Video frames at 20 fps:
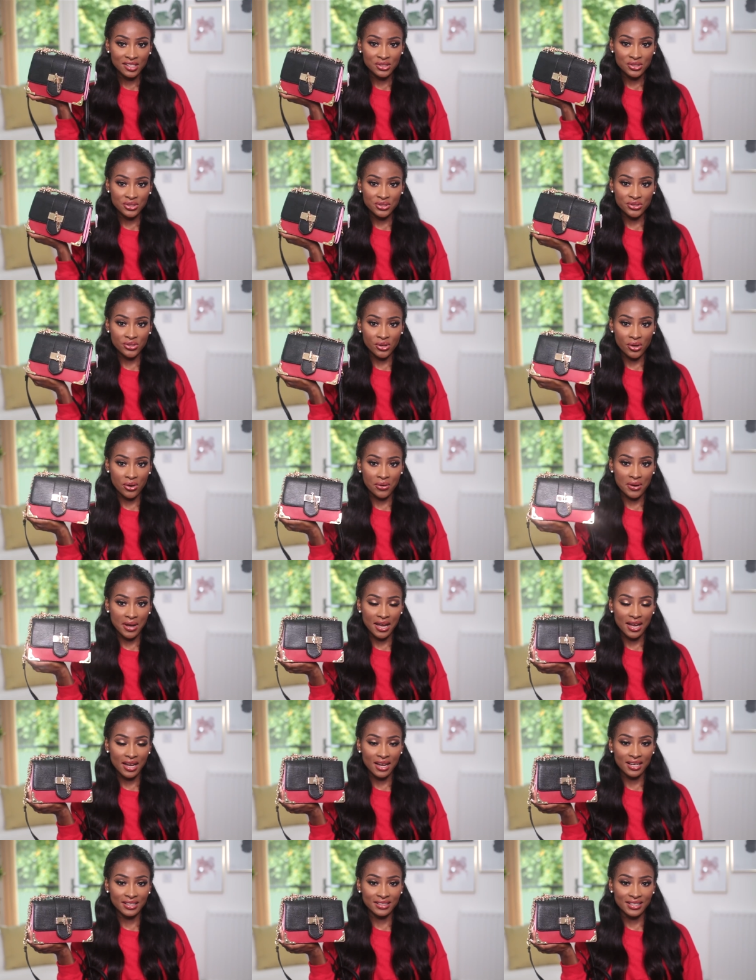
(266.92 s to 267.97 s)
So
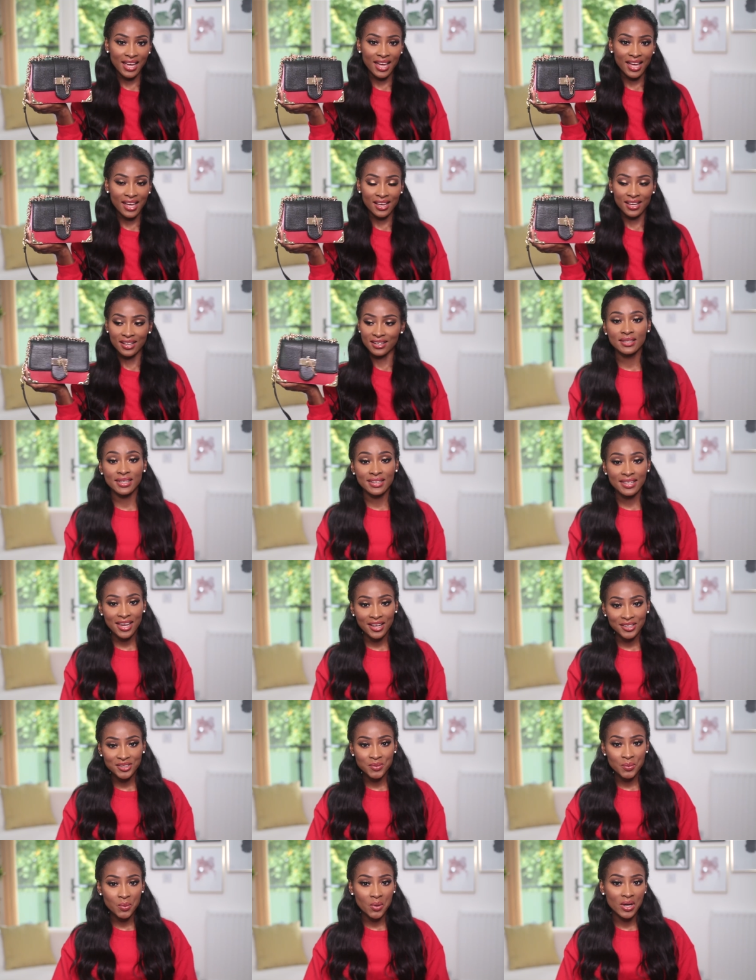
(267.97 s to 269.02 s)
uh, yeah. The
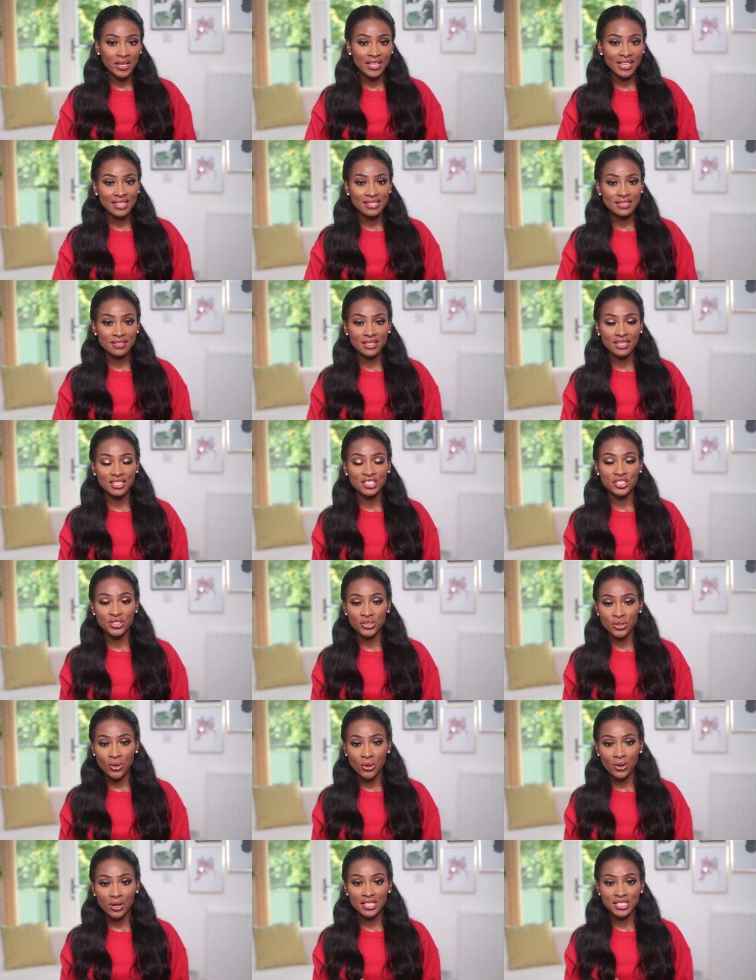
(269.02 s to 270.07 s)
next one is the
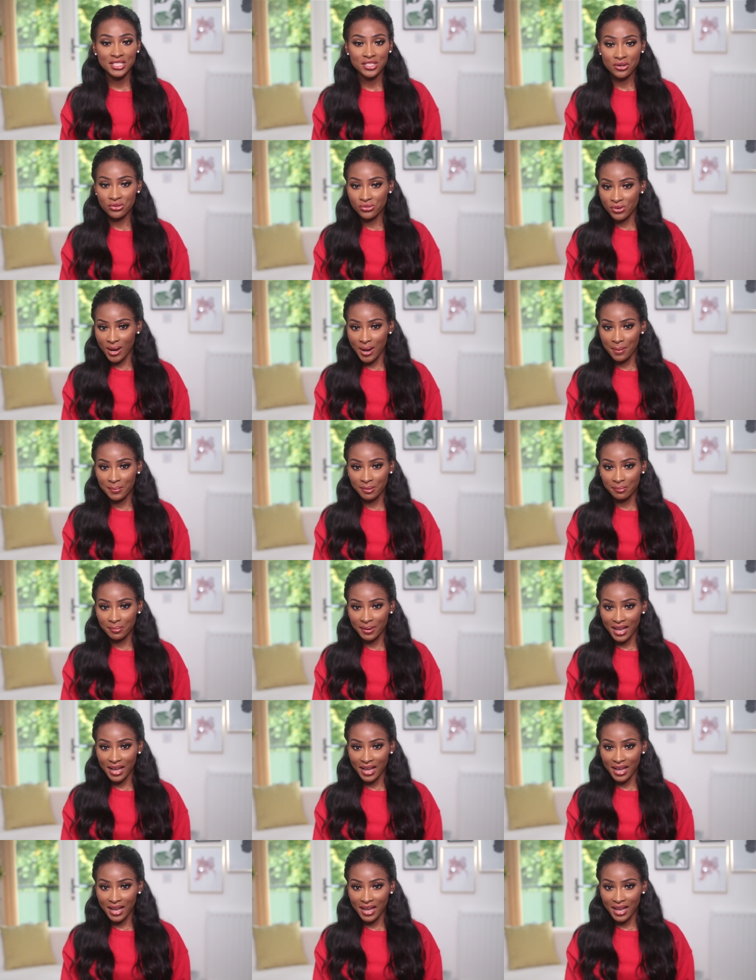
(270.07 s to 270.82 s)
Dior Diorama